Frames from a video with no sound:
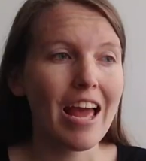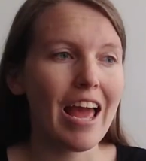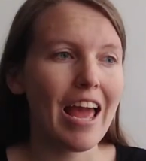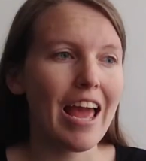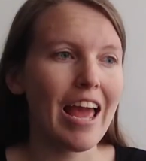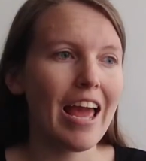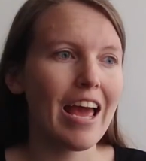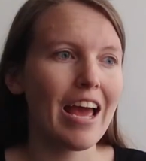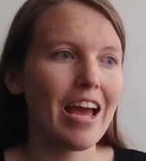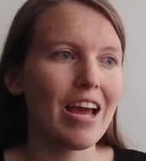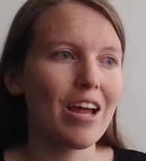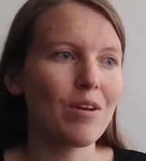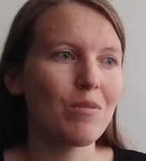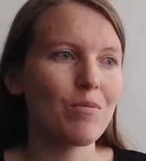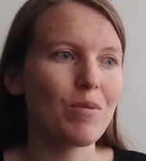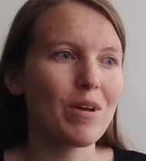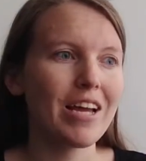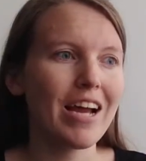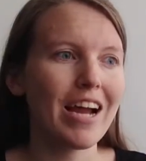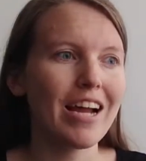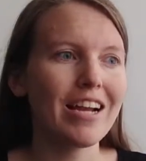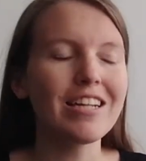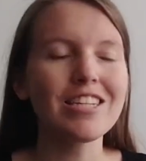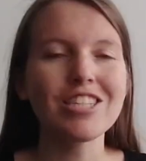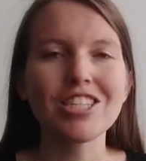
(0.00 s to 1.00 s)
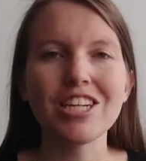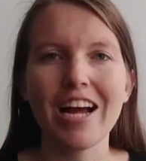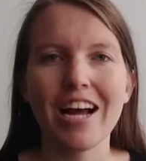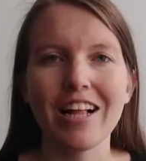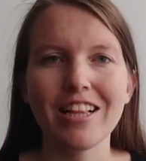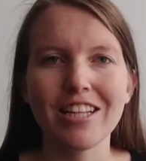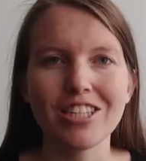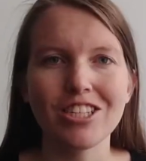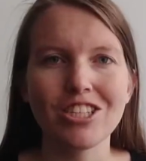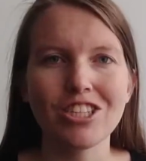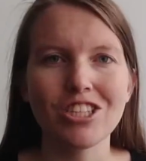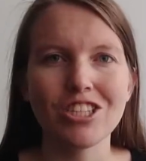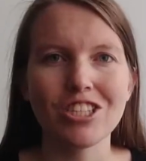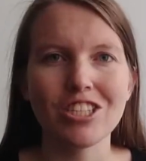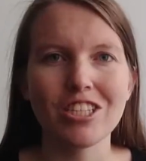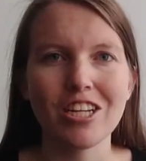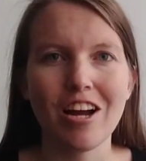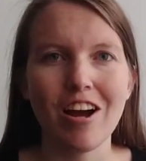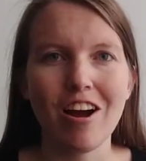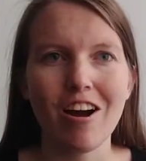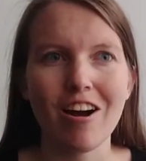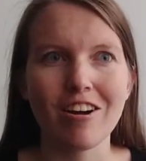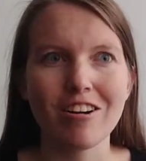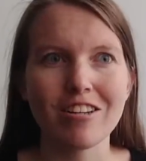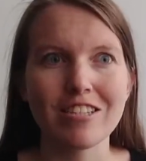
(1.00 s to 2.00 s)
And we kind of challenged
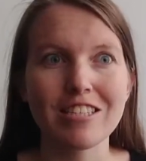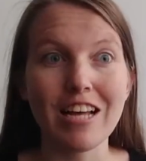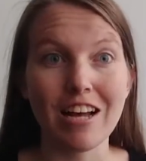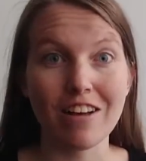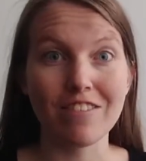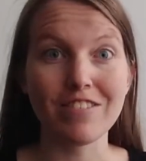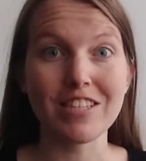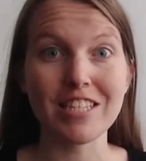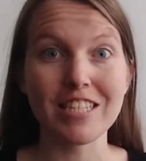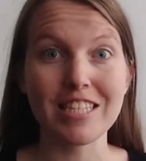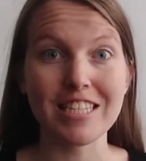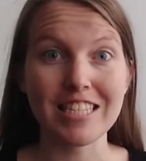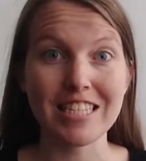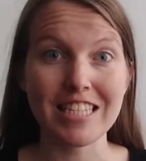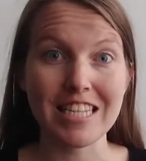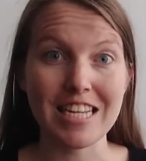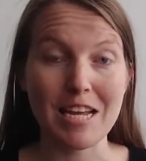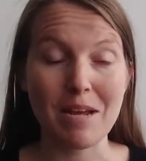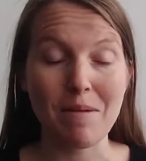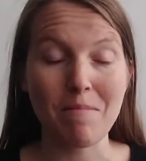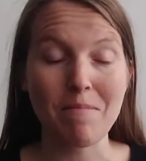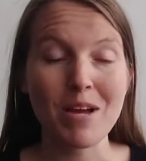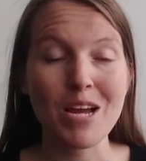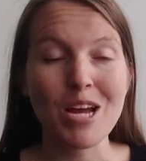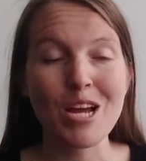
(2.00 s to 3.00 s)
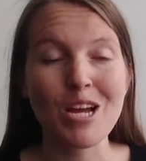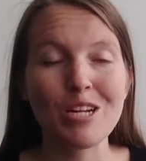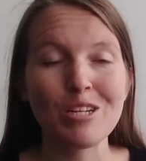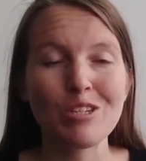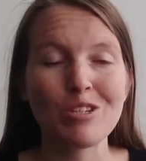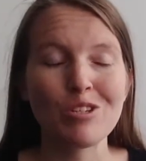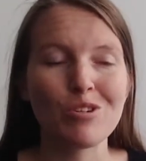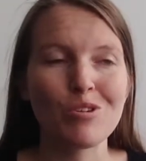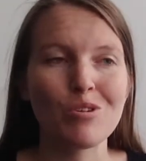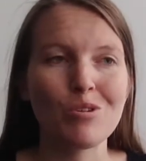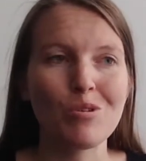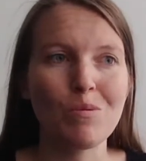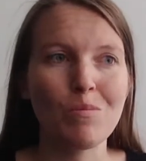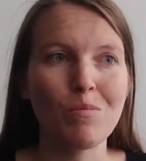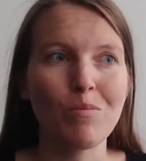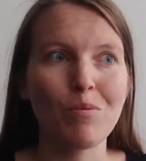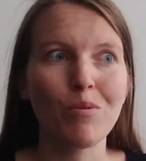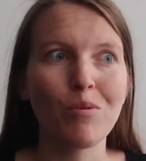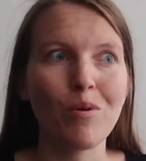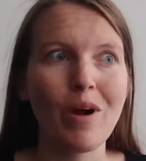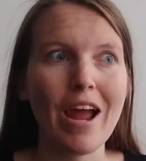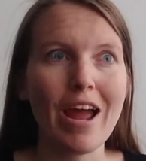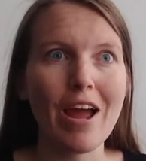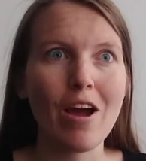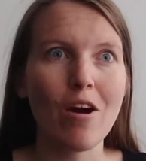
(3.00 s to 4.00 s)
ourselves as a team to
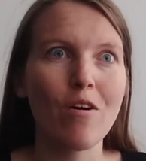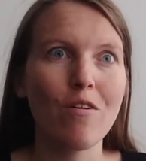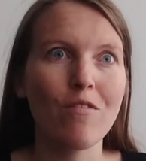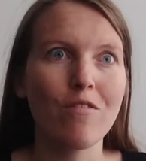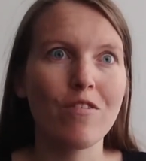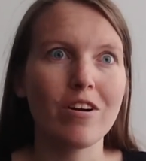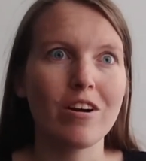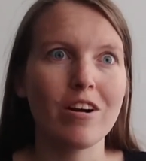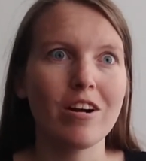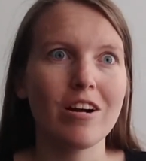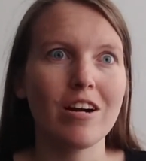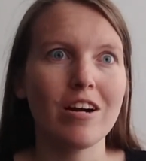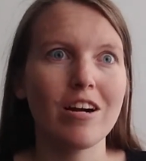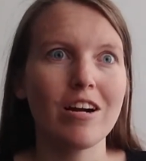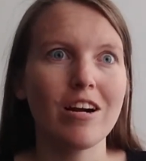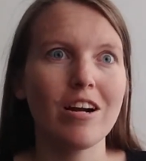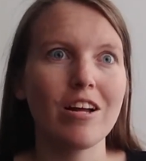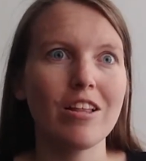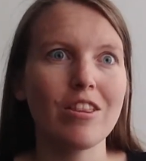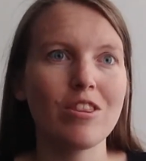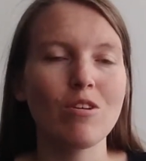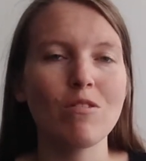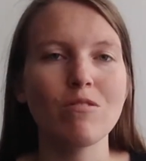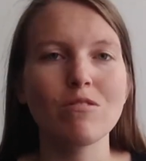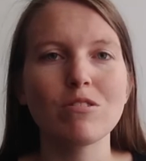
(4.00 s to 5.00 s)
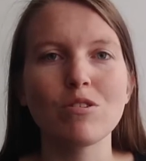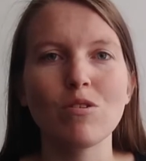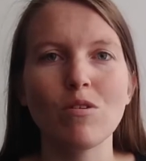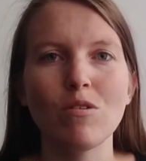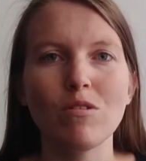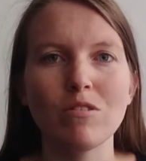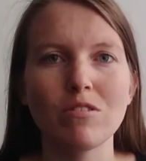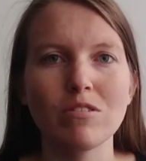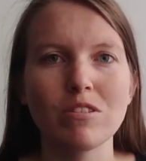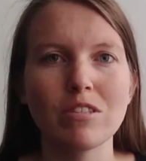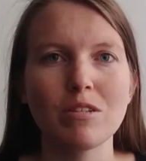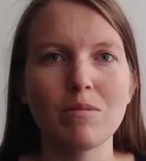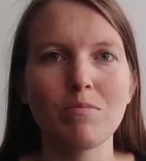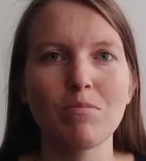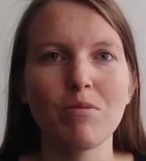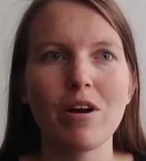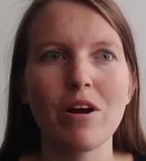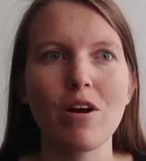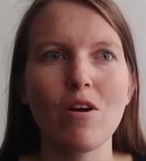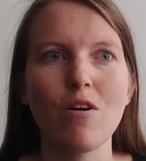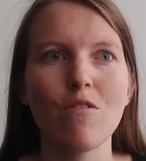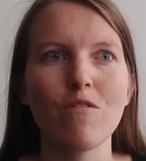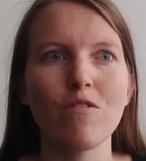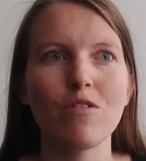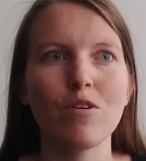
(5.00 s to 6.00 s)
pray over those goals, to pray
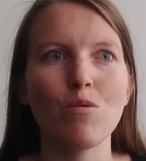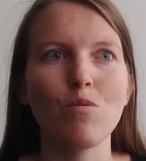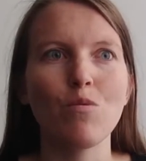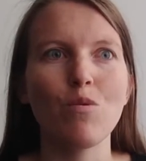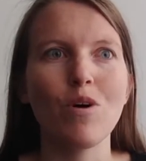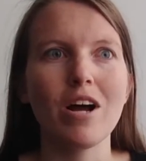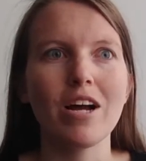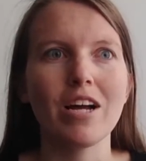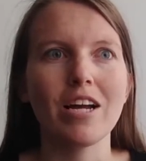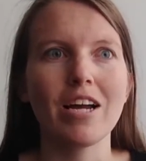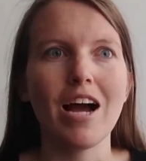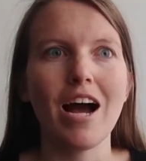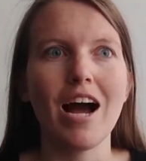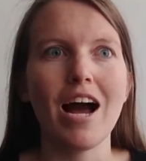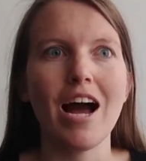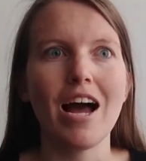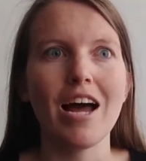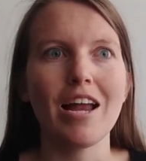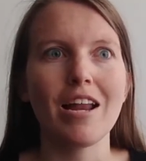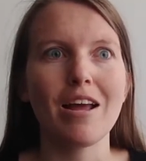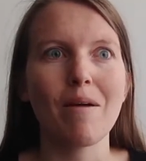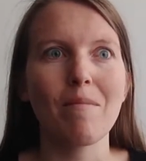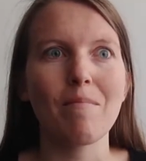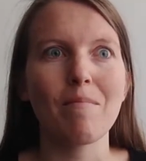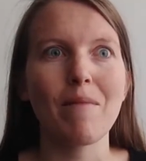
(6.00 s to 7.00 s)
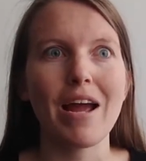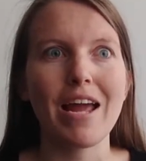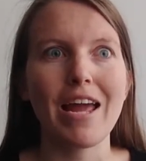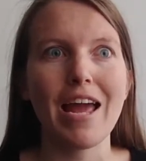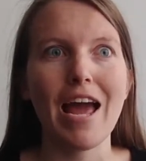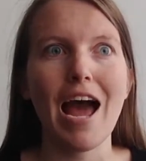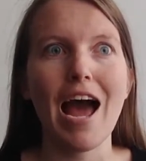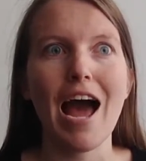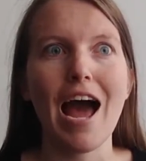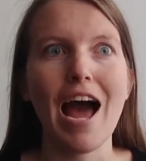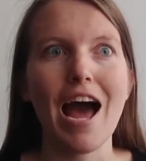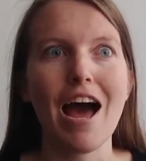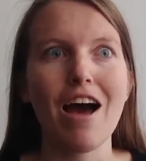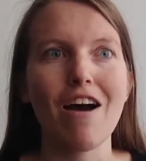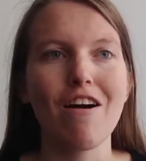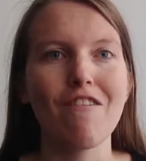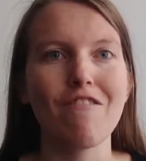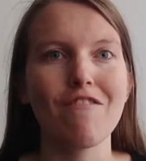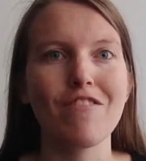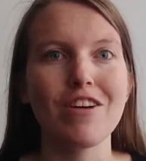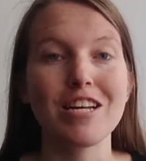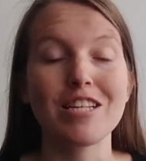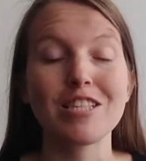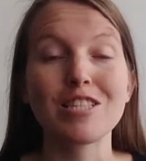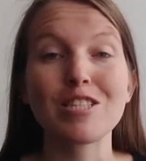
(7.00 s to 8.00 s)
over what God might have
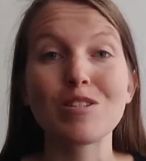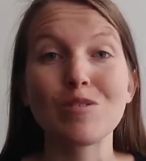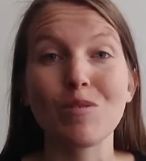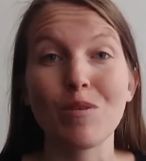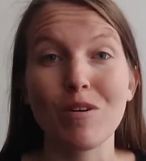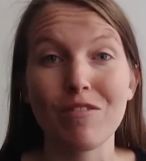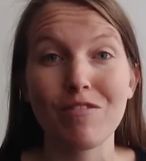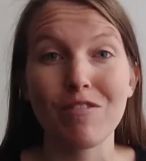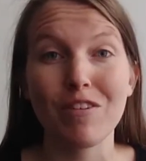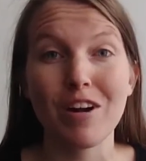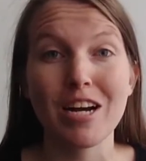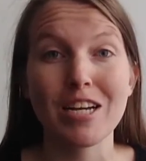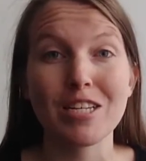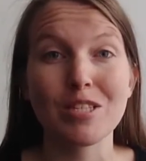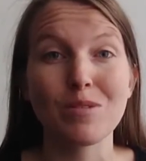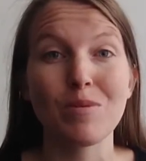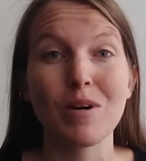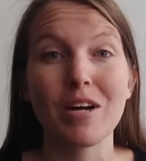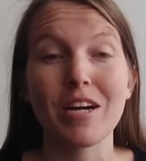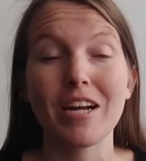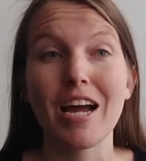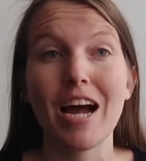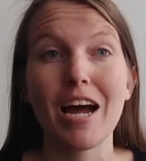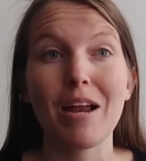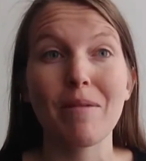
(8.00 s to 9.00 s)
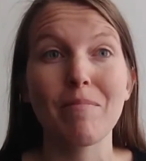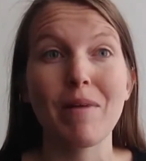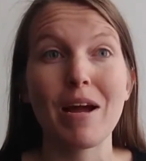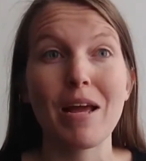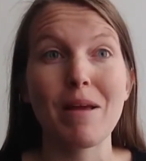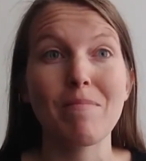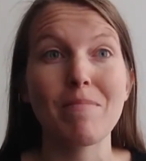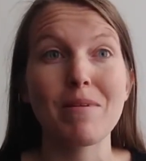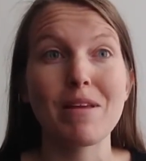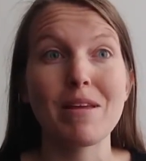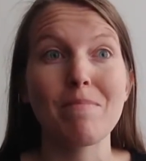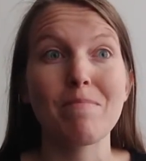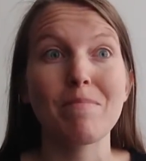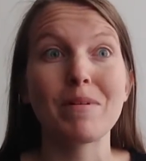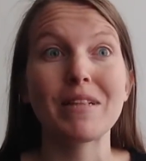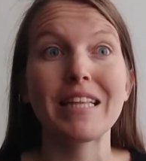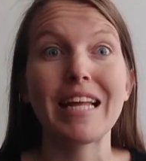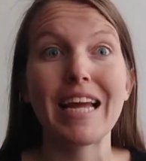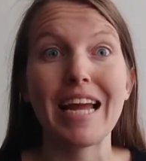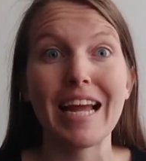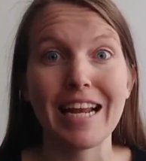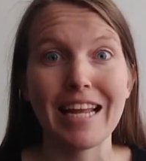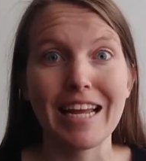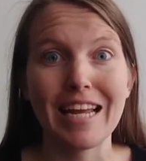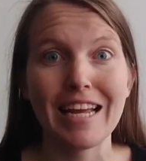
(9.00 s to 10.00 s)
in store for us, what God might be
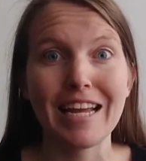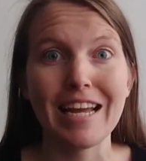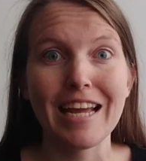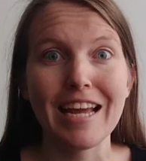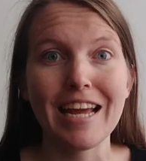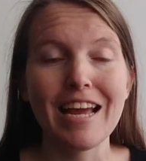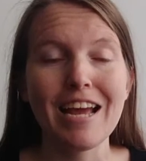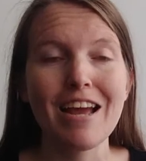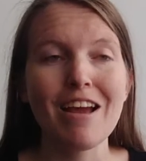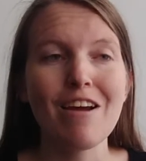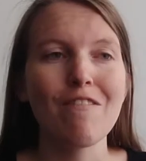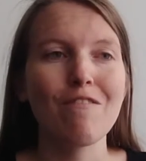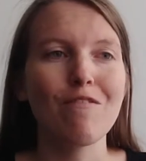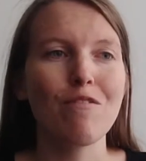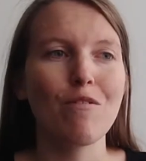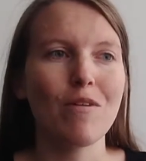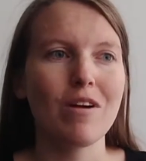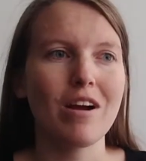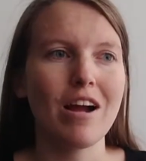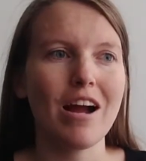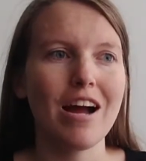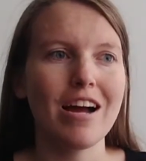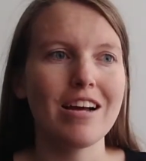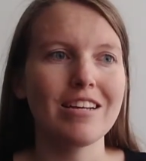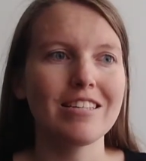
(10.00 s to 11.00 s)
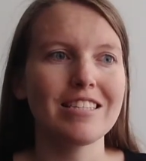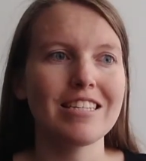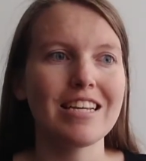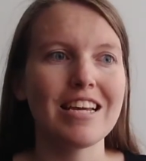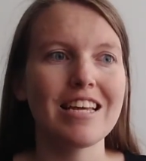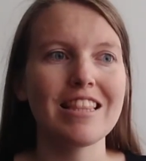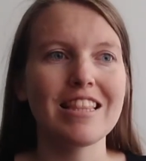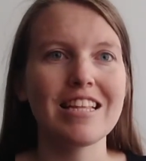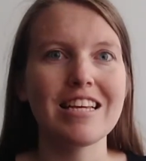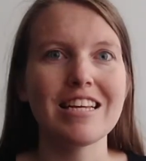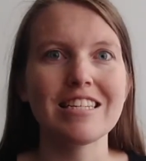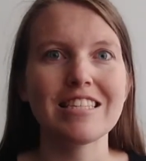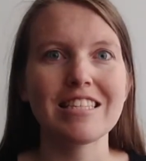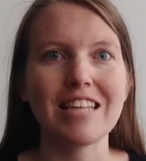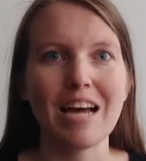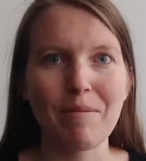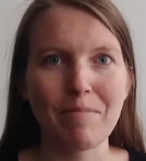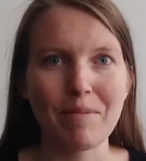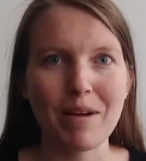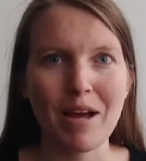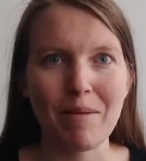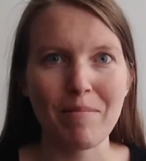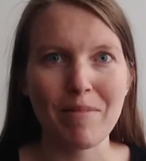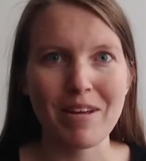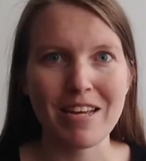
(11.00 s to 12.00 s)
planning for us in this
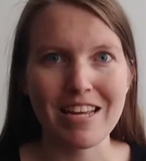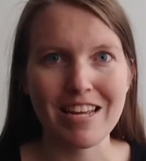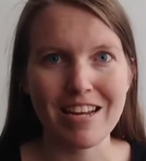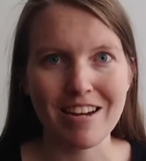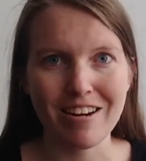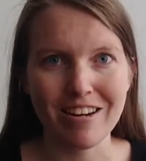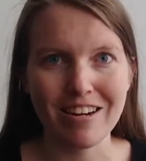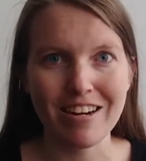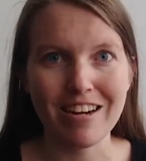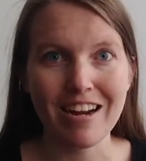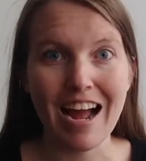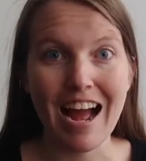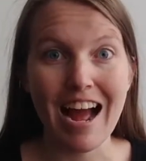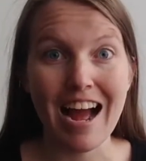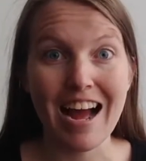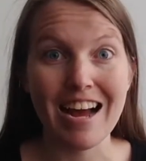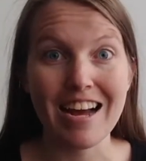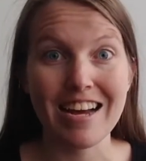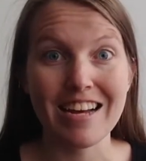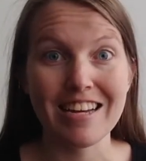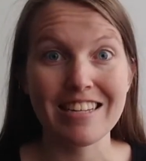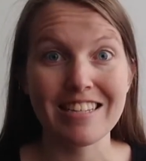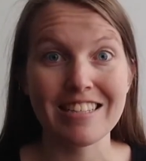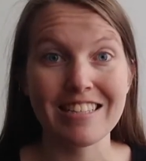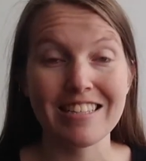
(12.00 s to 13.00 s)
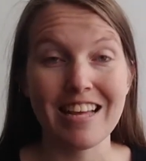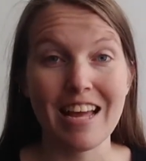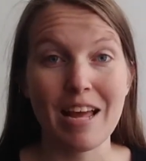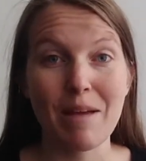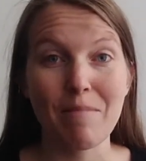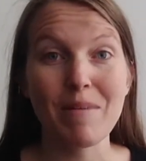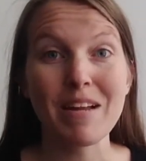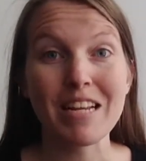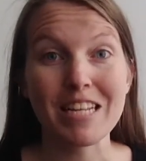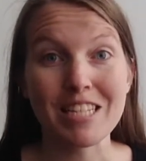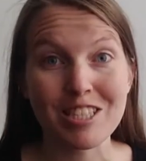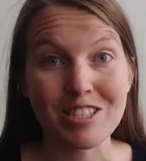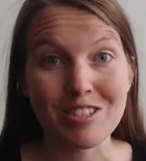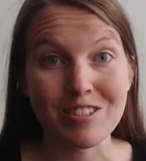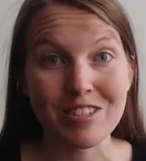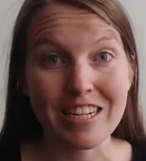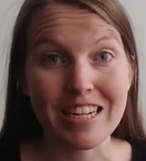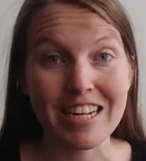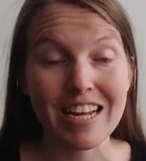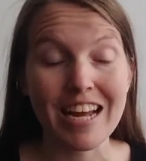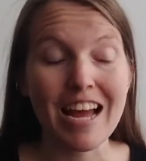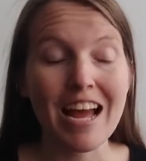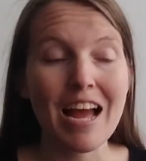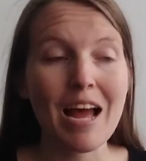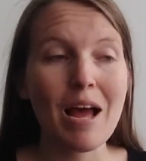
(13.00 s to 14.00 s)
upcoming year as a ministry.